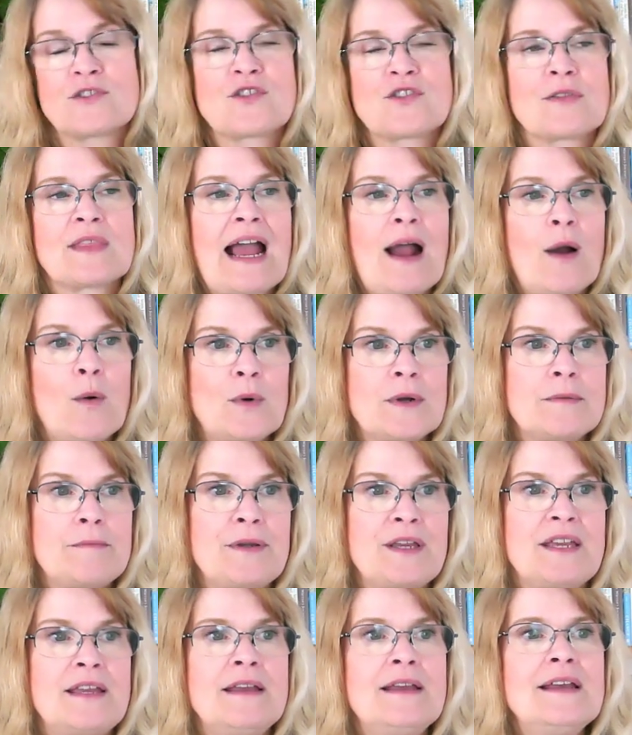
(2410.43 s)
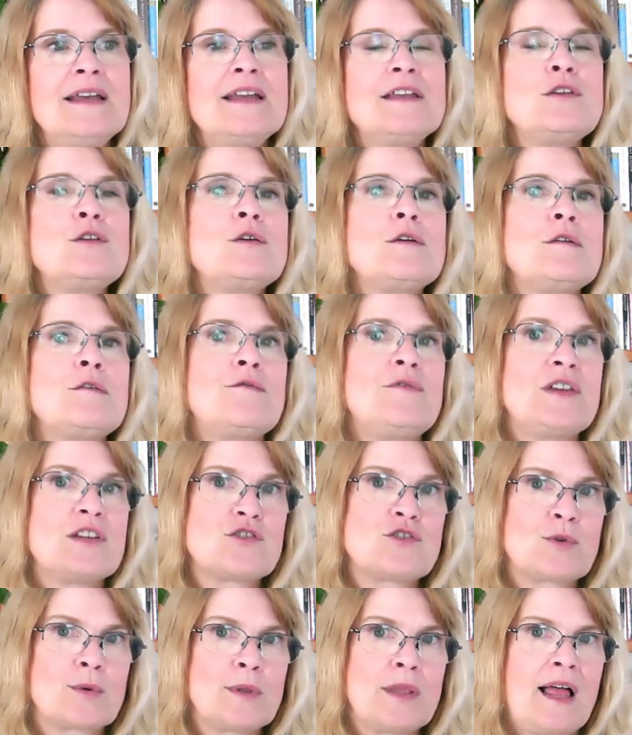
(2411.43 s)
So that would be you
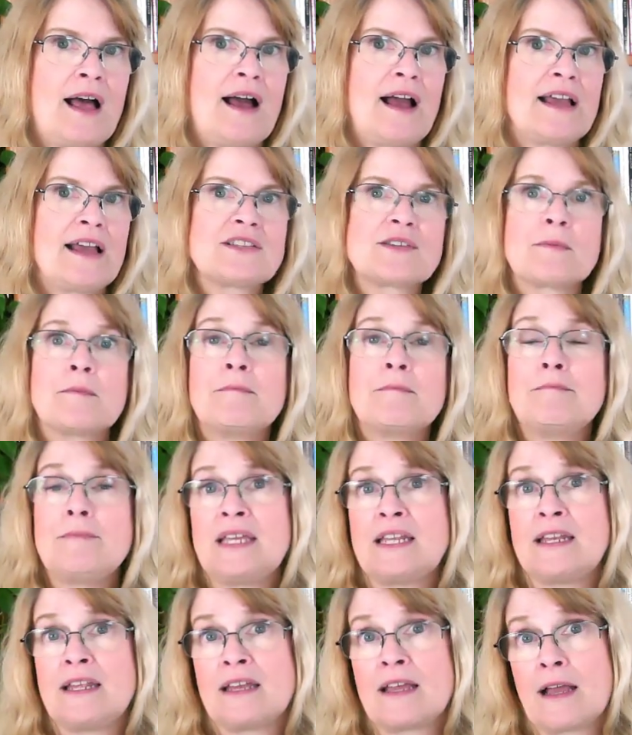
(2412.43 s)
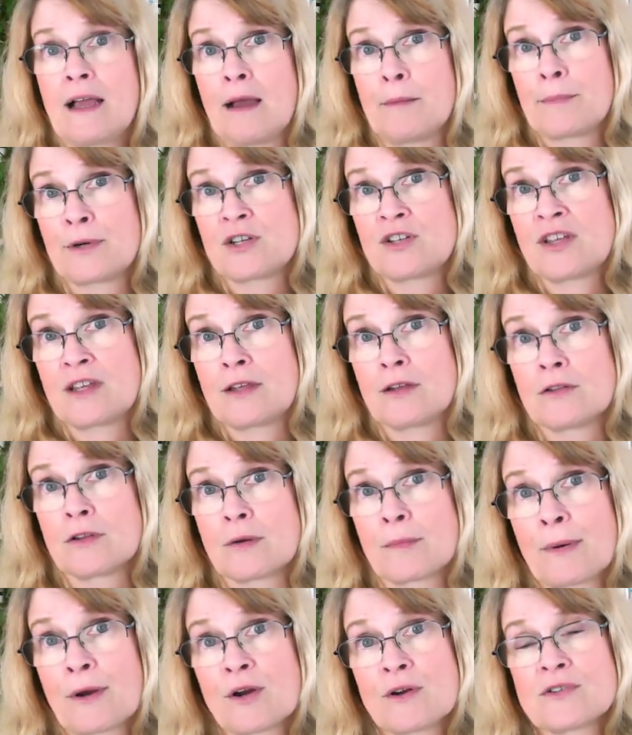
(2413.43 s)
visualize meeting a
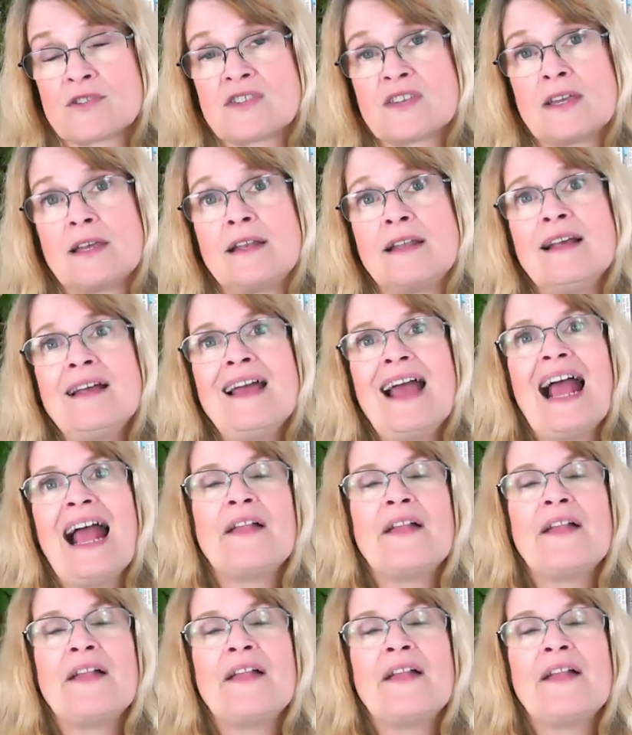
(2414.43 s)
particular person,